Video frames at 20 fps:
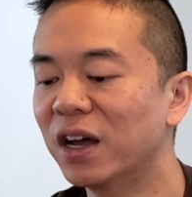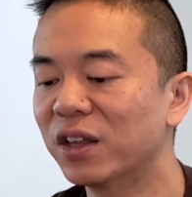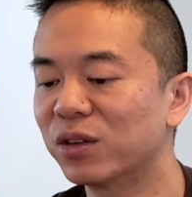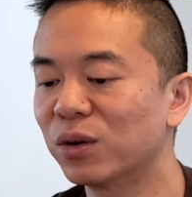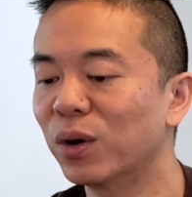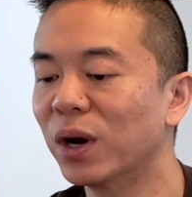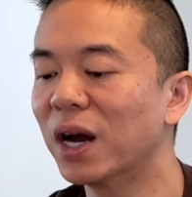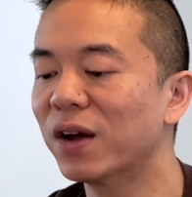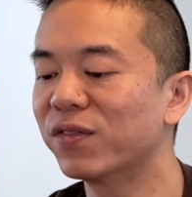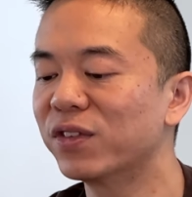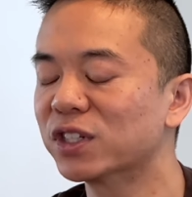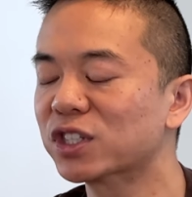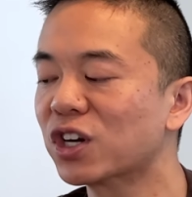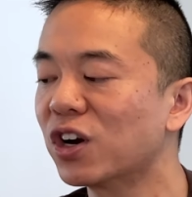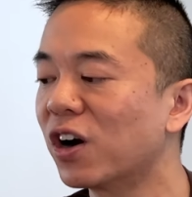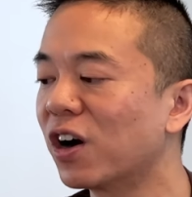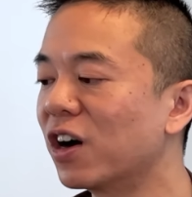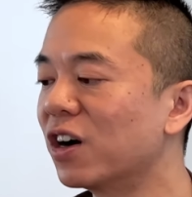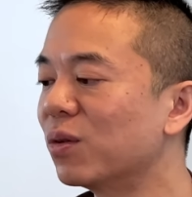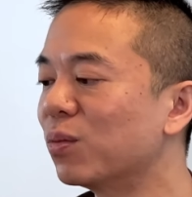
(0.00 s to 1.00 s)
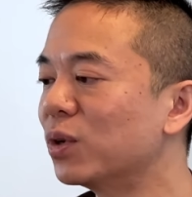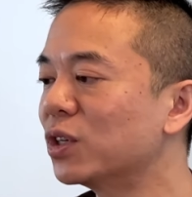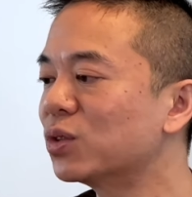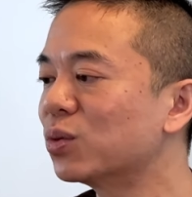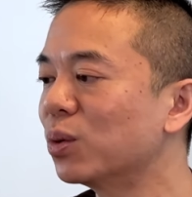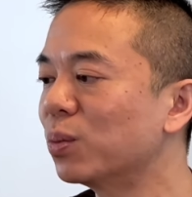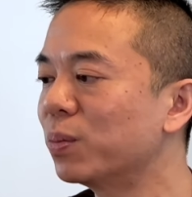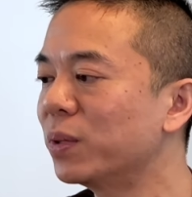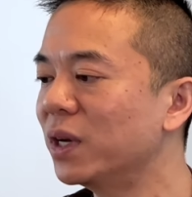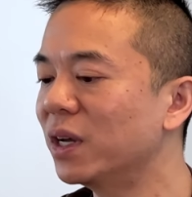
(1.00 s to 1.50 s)
Don't have this card, which
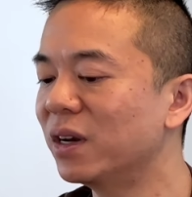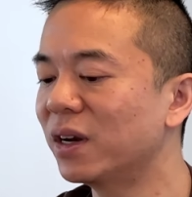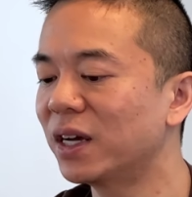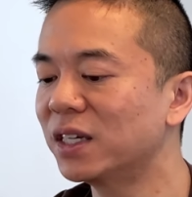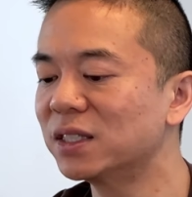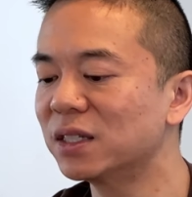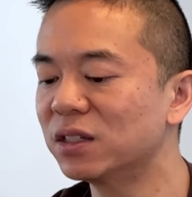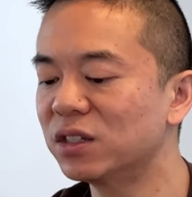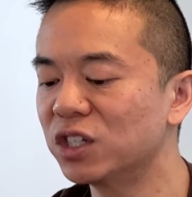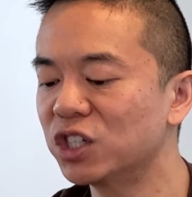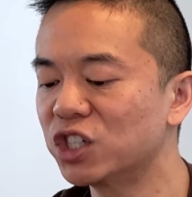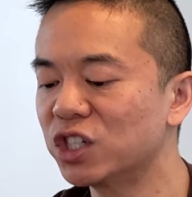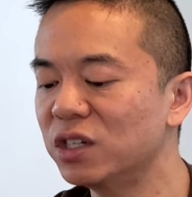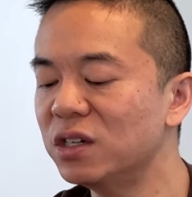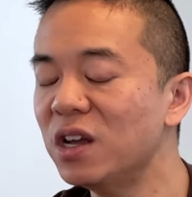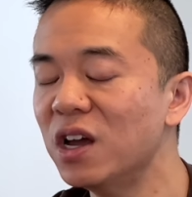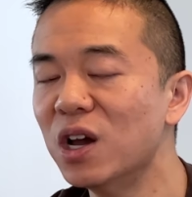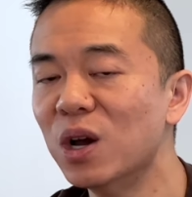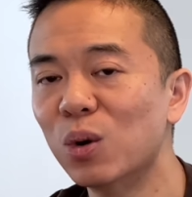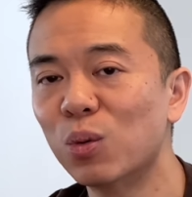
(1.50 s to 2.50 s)
will be a nice addition.